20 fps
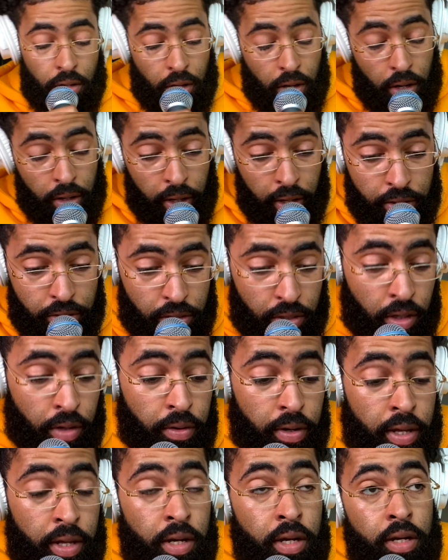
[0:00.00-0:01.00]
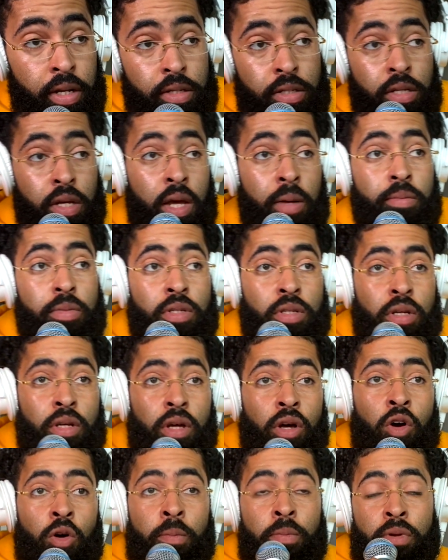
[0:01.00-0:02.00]
Okay, so in an attempt to
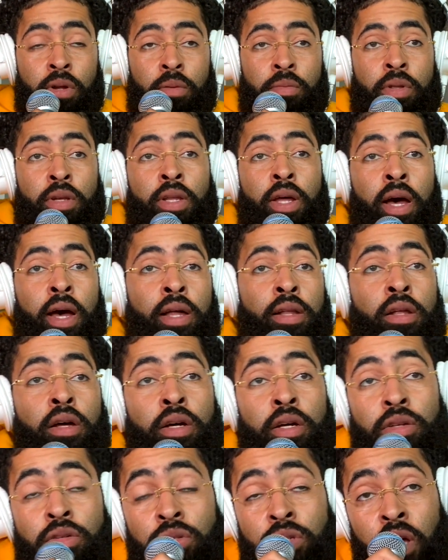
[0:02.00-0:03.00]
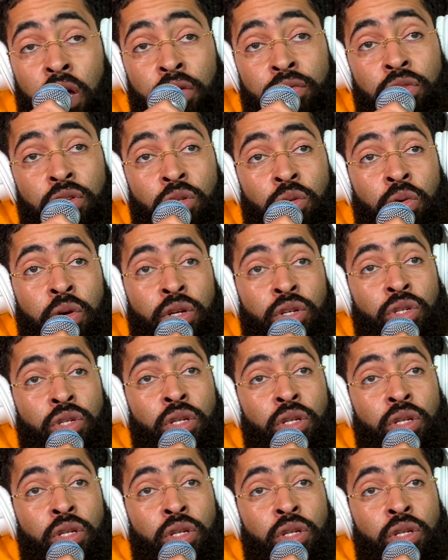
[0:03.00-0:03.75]
open up the dialogue and solve this question,